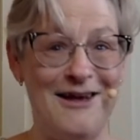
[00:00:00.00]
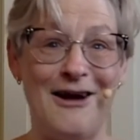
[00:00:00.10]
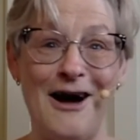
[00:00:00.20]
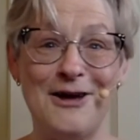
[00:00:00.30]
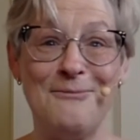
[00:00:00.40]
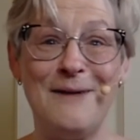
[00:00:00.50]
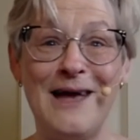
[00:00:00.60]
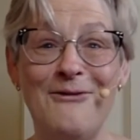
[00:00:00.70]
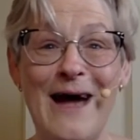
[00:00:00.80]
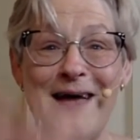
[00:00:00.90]
Got your
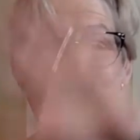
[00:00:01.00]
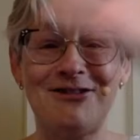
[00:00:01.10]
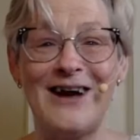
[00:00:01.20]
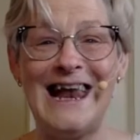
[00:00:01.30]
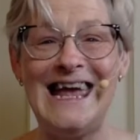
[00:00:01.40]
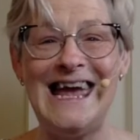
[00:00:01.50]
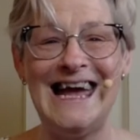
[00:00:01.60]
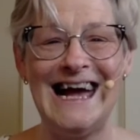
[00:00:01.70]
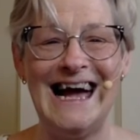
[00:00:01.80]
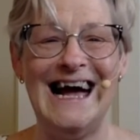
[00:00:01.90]
big waves ready?
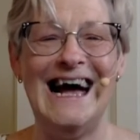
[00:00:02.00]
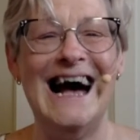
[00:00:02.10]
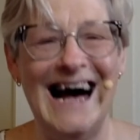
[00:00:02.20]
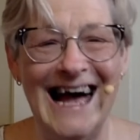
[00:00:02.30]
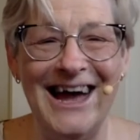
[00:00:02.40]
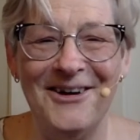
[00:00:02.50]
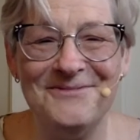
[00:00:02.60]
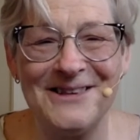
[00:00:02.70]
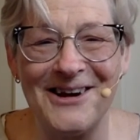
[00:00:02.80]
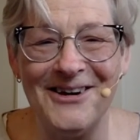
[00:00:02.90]
I
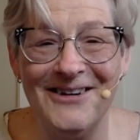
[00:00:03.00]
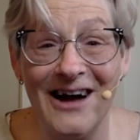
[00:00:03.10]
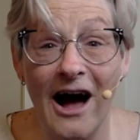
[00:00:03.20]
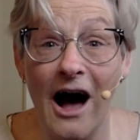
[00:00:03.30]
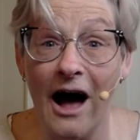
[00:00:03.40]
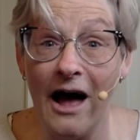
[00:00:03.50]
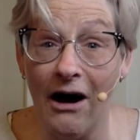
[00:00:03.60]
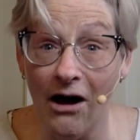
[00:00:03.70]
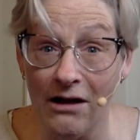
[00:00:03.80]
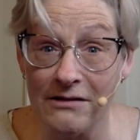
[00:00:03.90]
hope so. I
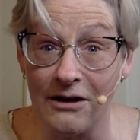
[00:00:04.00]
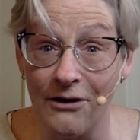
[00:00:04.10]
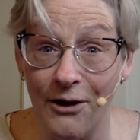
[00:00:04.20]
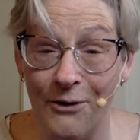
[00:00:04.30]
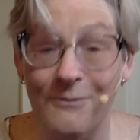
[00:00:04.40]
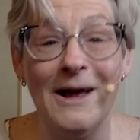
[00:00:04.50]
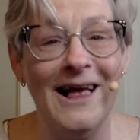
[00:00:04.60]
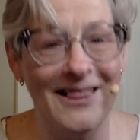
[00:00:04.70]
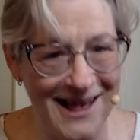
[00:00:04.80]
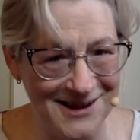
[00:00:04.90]
also hope
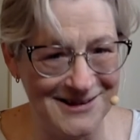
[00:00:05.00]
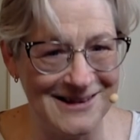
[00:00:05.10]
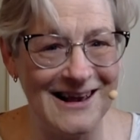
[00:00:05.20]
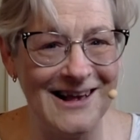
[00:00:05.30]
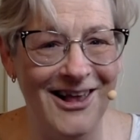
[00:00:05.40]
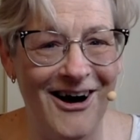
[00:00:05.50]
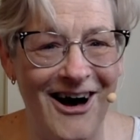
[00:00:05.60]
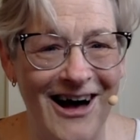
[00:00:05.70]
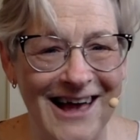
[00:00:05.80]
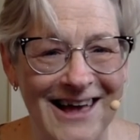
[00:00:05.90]
that you sing
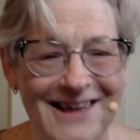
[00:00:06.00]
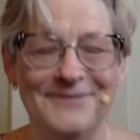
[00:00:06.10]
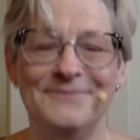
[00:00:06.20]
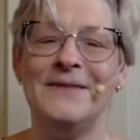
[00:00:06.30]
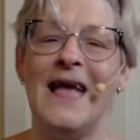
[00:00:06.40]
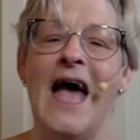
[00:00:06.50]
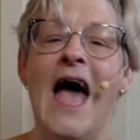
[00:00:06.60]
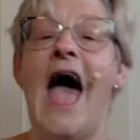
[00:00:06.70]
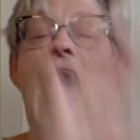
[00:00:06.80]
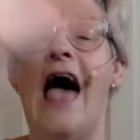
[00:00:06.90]
along.
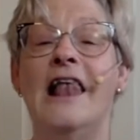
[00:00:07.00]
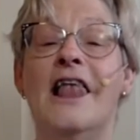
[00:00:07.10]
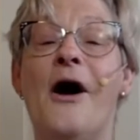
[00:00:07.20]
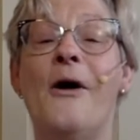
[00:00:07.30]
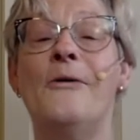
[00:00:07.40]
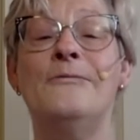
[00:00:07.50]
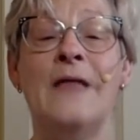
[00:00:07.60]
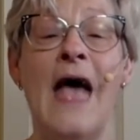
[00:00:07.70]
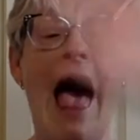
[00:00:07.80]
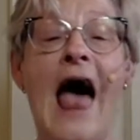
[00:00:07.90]
Hello,
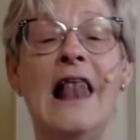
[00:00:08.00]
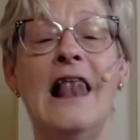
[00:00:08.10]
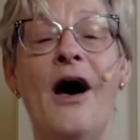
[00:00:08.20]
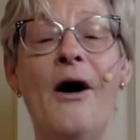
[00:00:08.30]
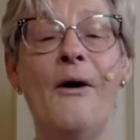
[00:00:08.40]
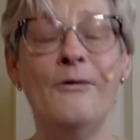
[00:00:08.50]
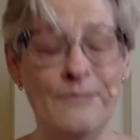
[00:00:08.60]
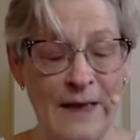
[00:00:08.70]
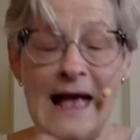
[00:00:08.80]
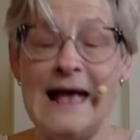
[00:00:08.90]
hello,
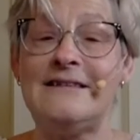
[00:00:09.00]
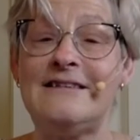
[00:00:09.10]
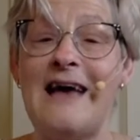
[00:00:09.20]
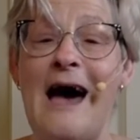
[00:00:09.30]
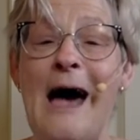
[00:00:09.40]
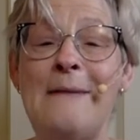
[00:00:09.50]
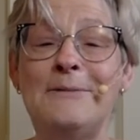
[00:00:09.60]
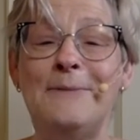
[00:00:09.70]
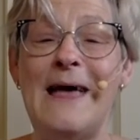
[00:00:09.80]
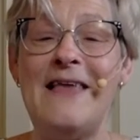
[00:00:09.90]
it's time
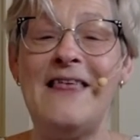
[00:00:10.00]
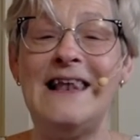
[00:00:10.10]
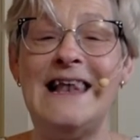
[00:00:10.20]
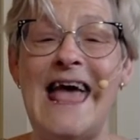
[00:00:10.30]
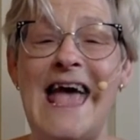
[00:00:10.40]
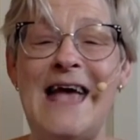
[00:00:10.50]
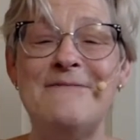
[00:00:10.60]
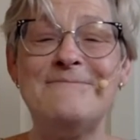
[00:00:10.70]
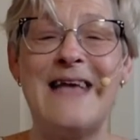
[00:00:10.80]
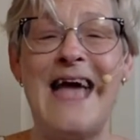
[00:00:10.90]
to play the
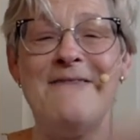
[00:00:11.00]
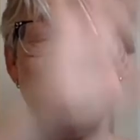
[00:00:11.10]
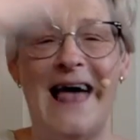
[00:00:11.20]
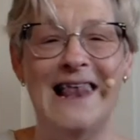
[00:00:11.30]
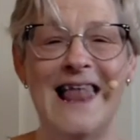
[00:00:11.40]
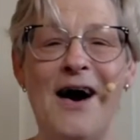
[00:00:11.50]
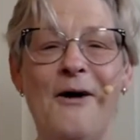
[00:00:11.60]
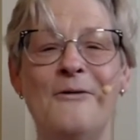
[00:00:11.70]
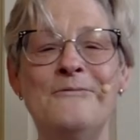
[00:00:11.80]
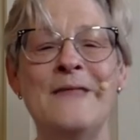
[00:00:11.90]
name game.
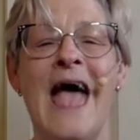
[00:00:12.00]
Hello,